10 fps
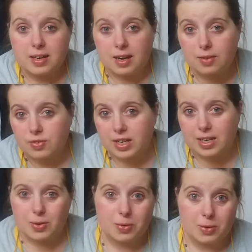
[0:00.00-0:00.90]

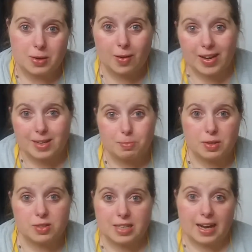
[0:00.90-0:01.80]
lovely or like,
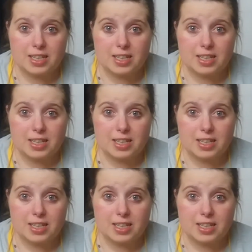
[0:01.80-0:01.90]
because it